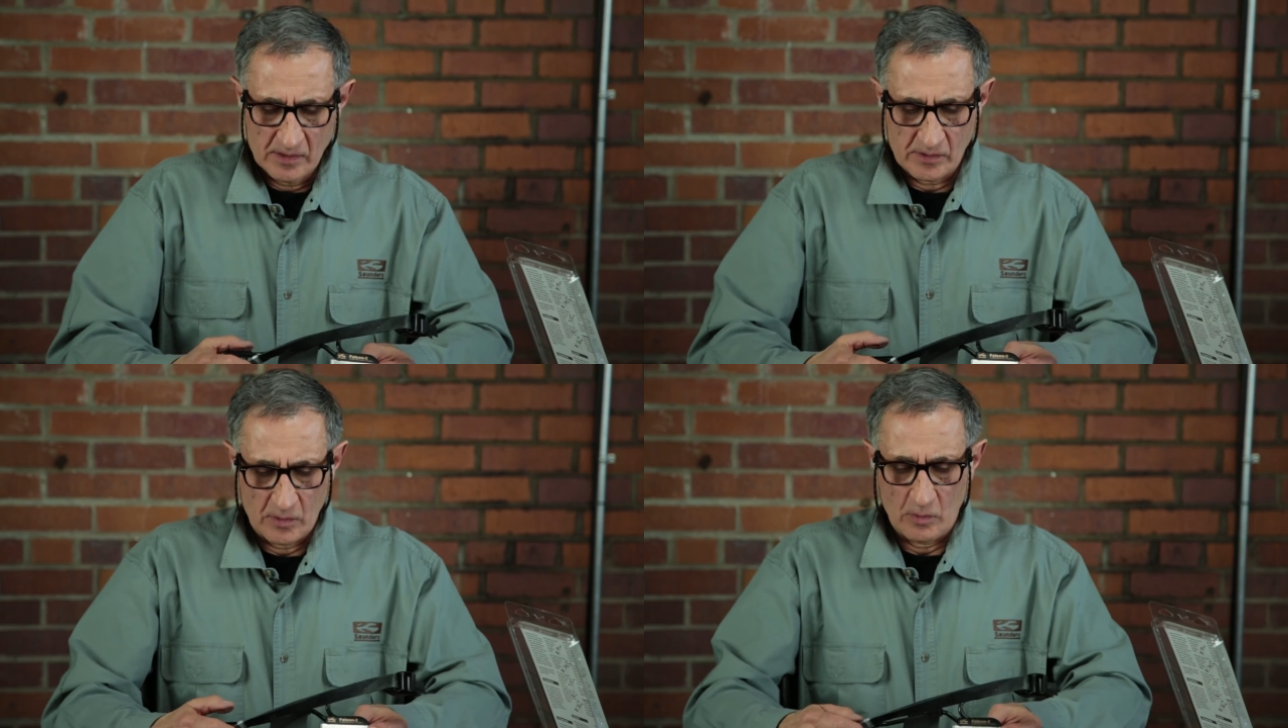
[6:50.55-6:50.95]

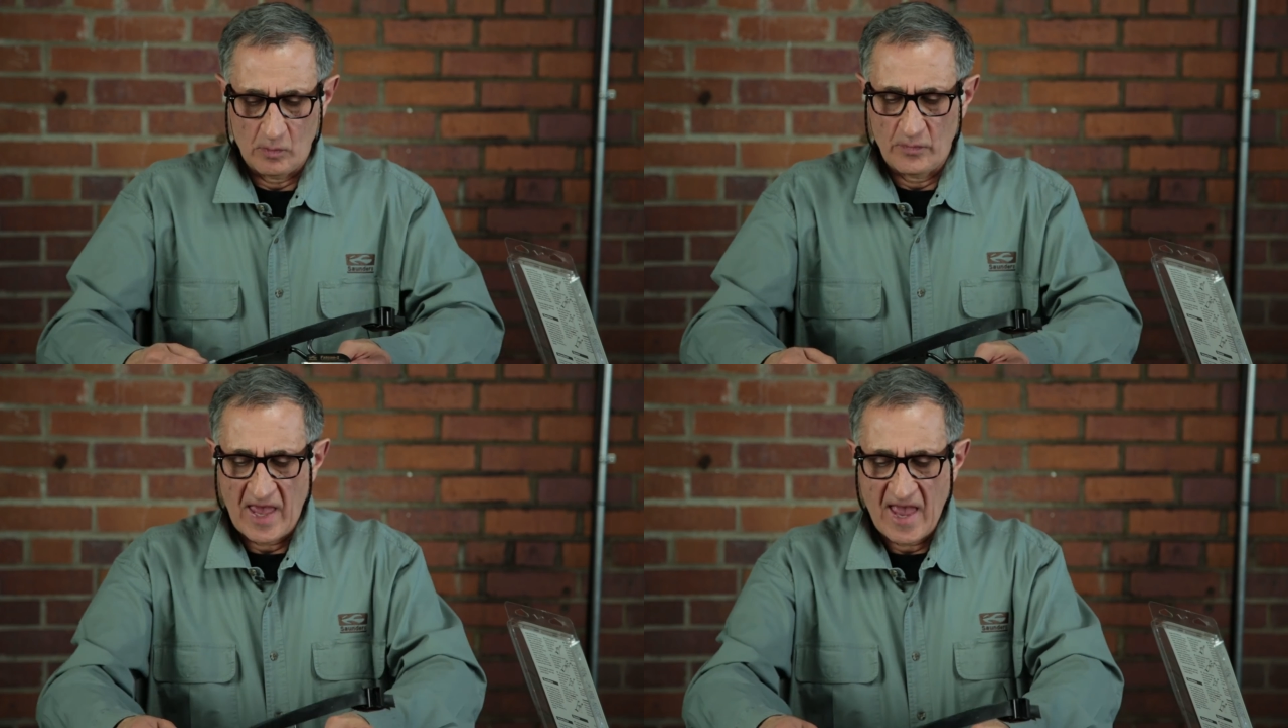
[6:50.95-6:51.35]

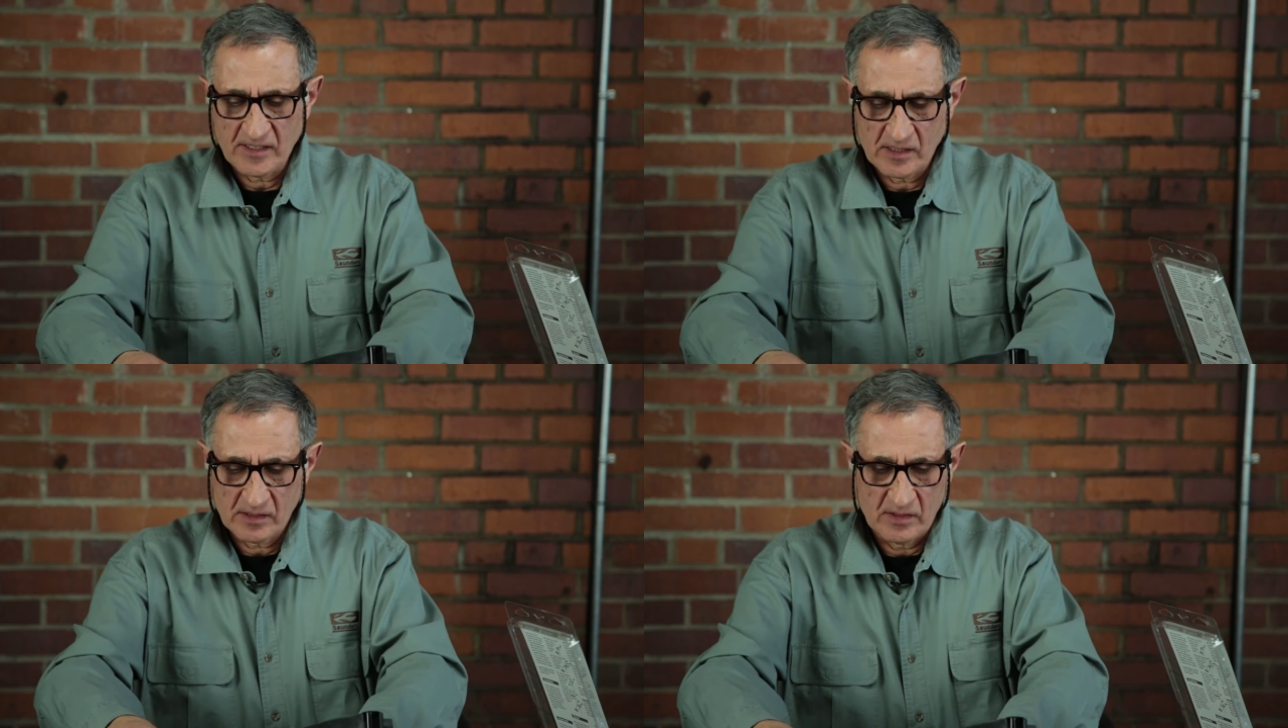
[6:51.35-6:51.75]
So
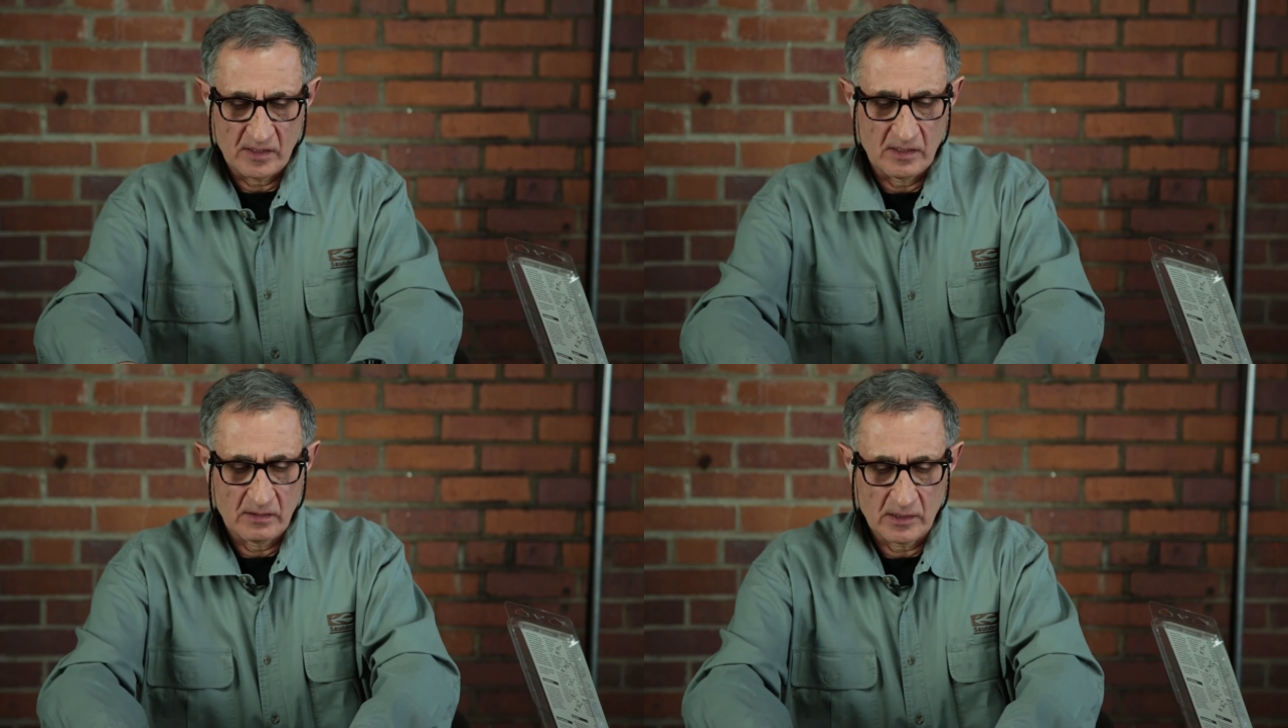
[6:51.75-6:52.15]
that's
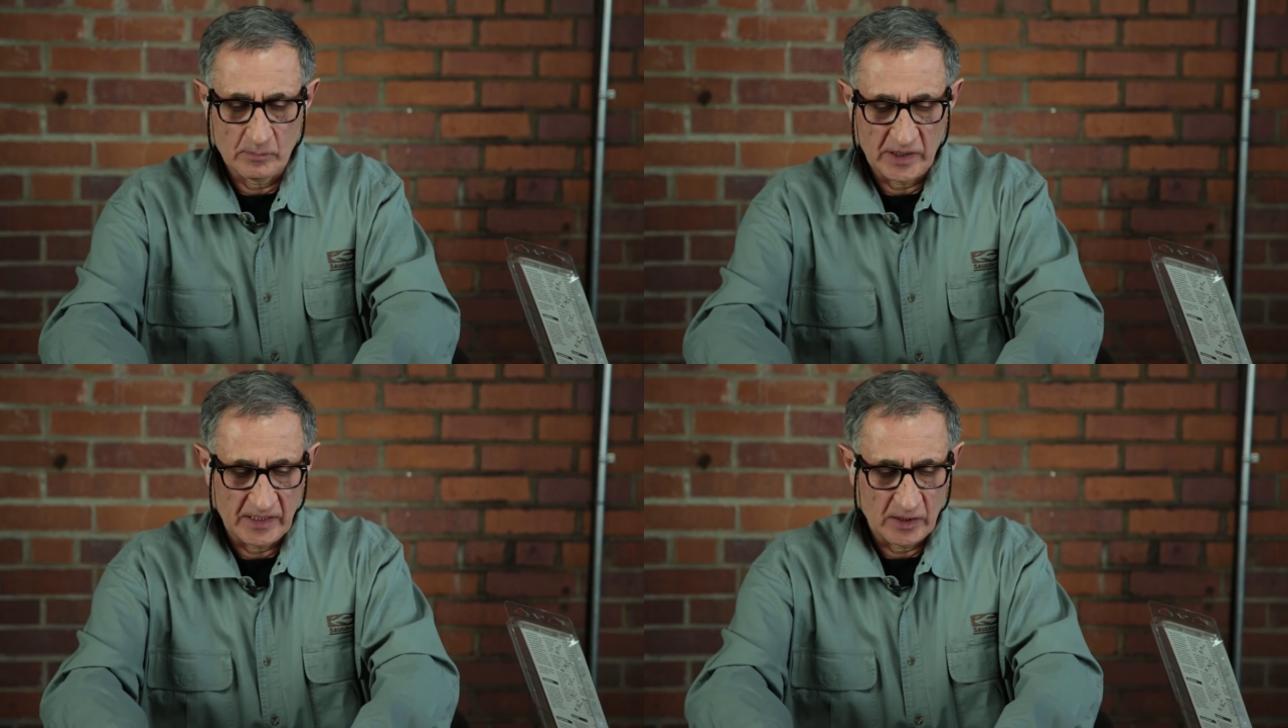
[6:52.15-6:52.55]
the
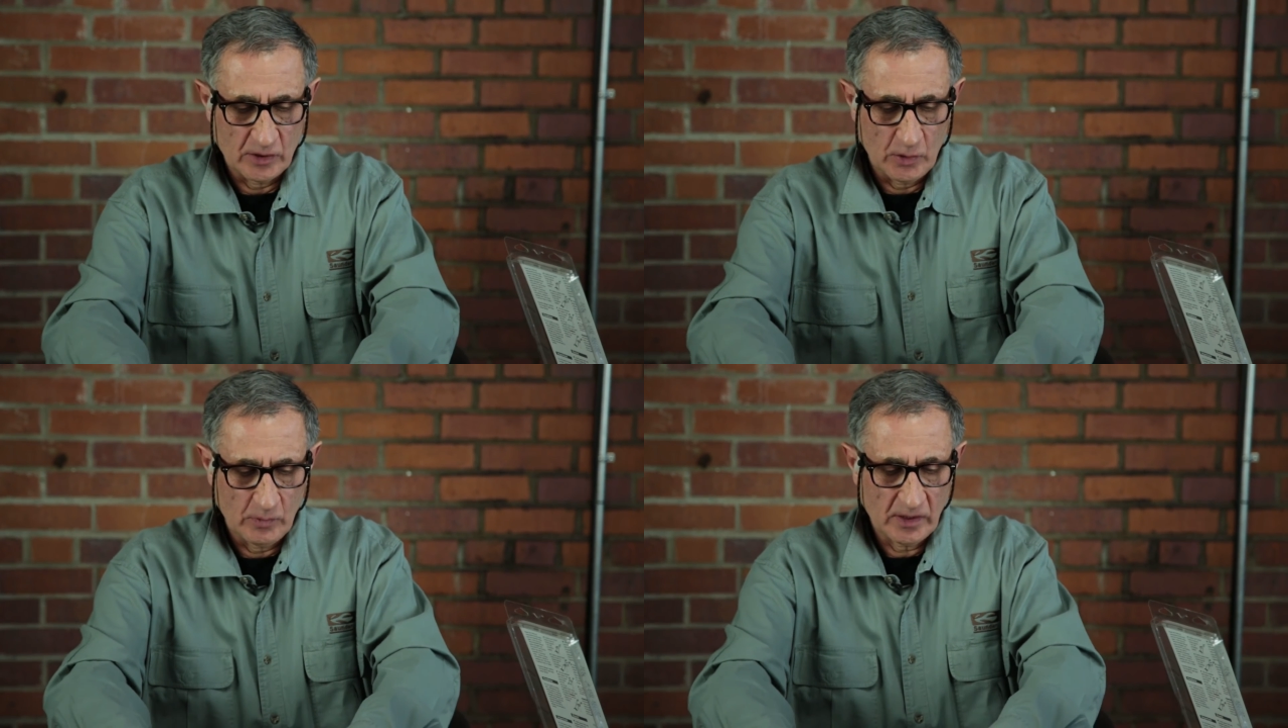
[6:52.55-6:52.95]

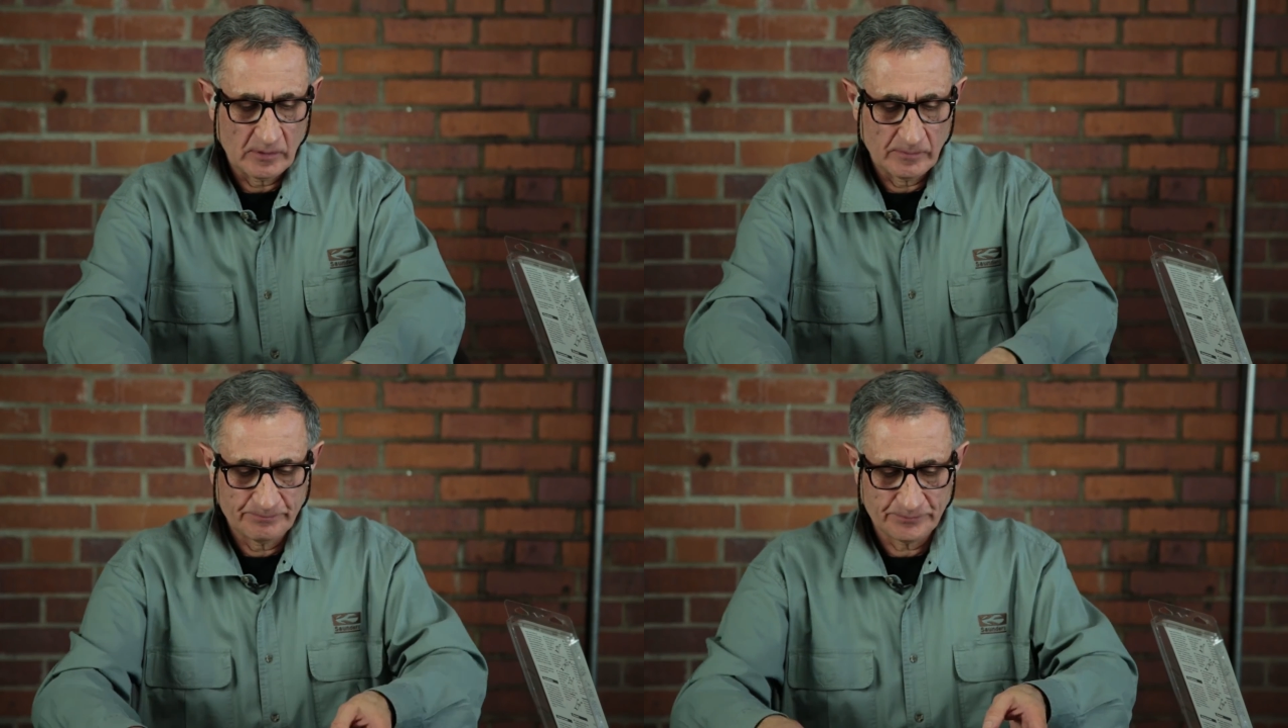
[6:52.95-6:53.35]
completed unit.
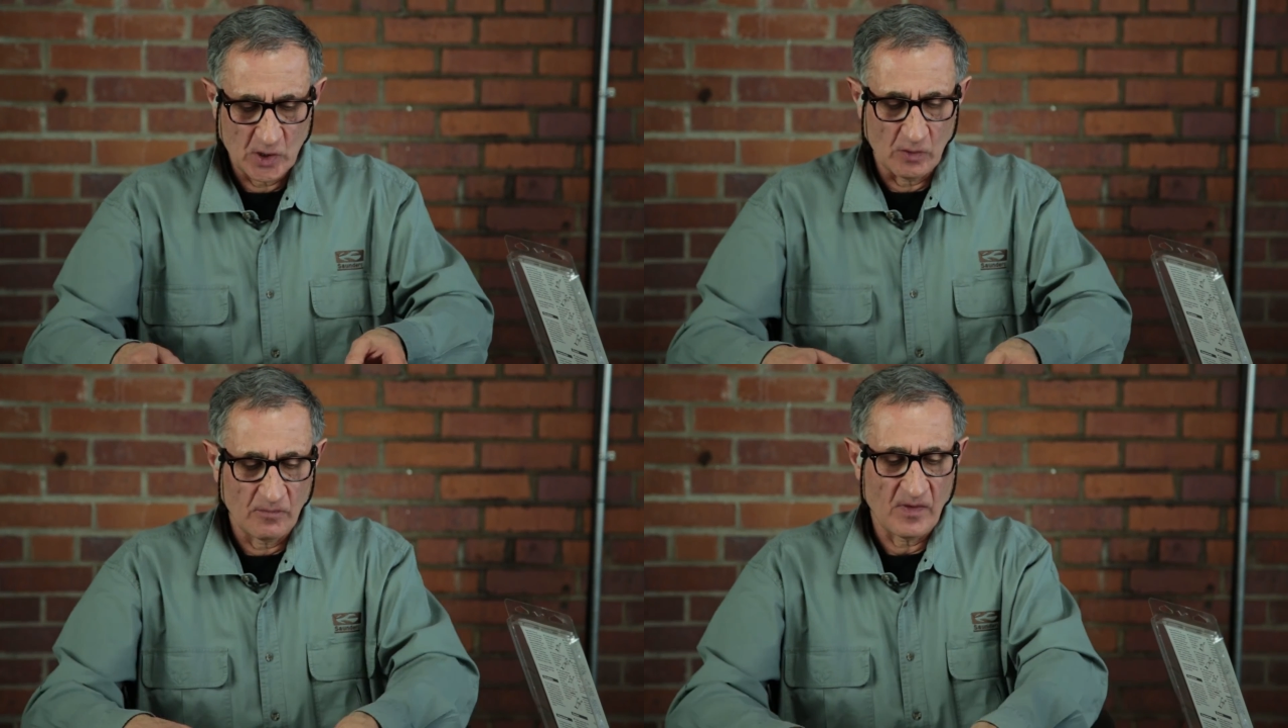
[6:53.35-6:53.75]

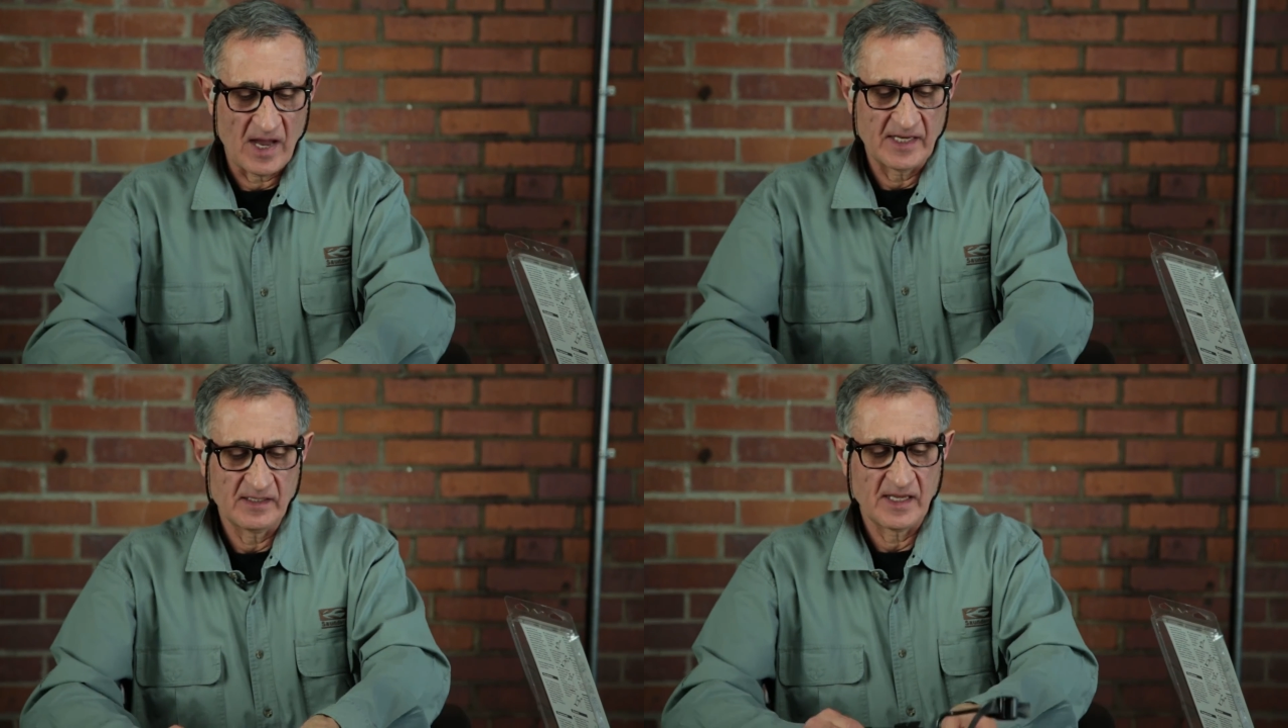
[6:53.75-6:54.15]
You'll
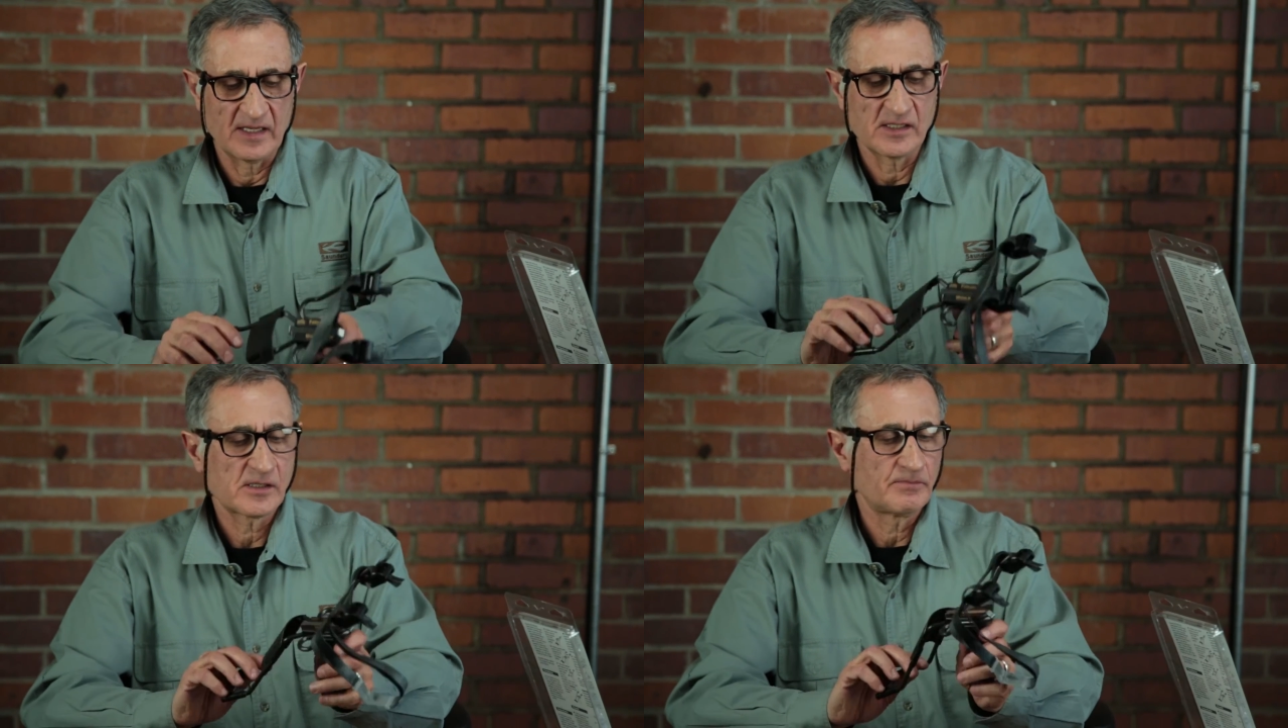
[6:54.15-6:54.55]
find that
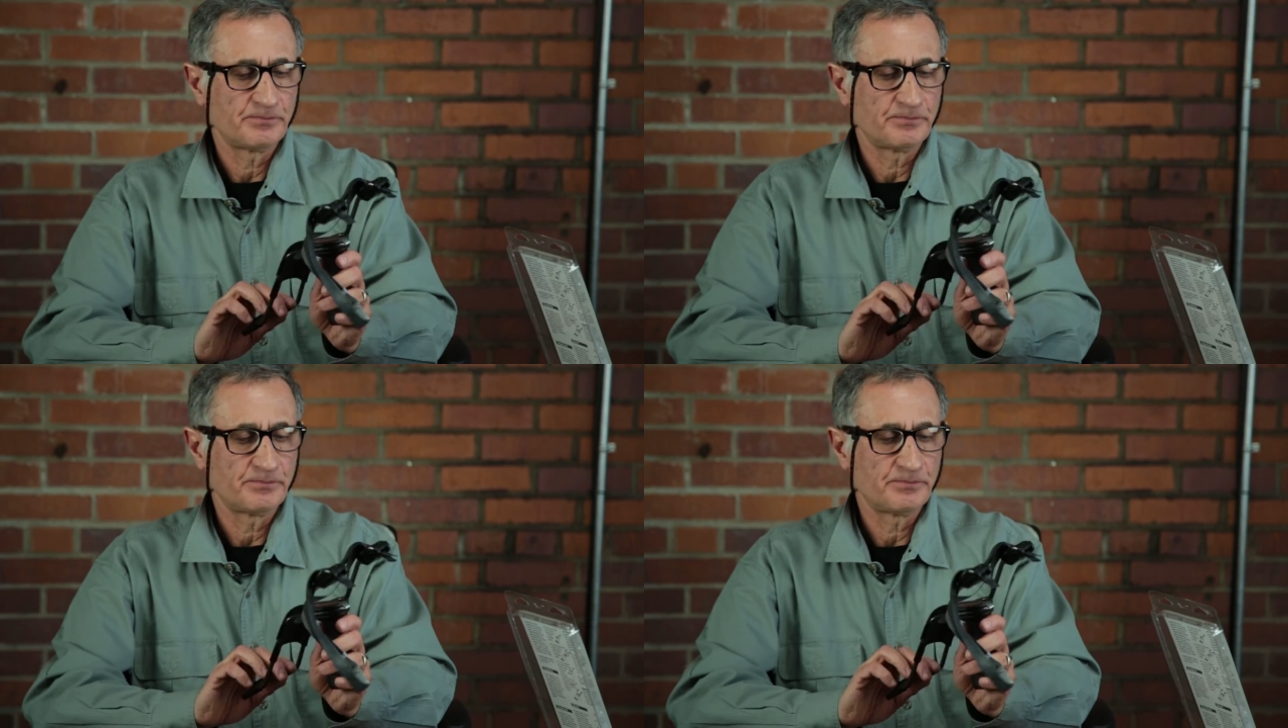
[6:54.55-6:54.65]
it's